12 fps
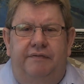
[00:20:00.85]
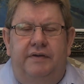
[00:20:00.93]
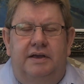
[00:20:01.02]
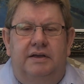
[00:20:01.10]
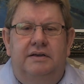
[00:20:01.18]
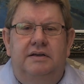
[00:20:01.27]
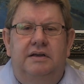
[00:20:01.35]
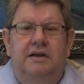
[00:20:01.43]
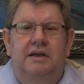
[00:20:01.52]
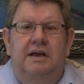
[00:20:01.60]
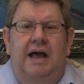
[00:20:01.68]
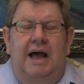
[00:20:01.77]
fear,
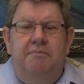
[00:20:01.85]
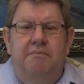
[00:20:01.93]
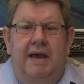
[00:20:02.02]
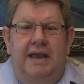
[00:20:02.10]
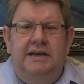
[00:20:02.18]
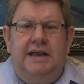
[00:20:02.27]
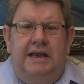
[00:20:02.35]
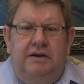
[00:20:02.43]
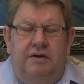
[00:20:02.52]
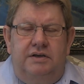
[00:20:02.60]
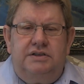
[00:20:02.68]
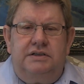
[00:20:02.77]
I made a
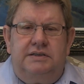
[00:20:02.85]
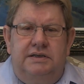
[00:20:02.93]
conscious